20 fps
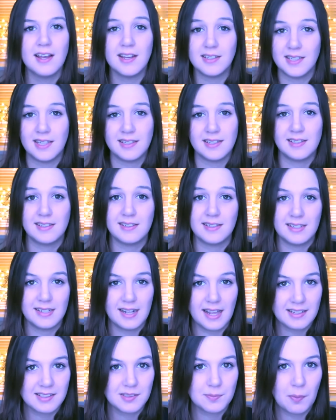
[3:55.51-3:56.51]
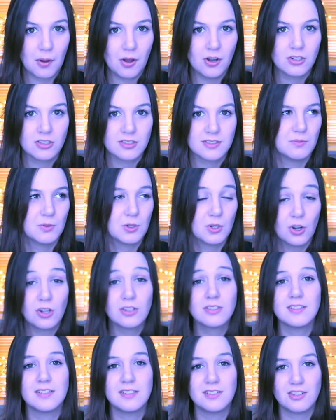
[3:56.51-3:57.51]
And then in the next box we
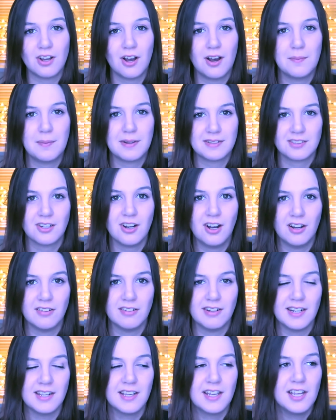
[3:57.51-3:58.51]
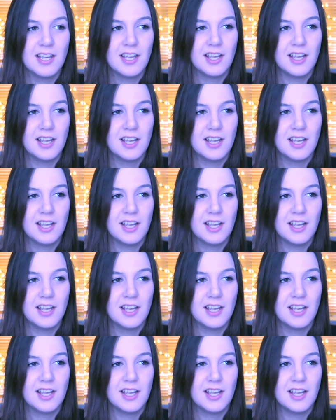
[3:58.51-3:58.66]
got the Tarte mascara.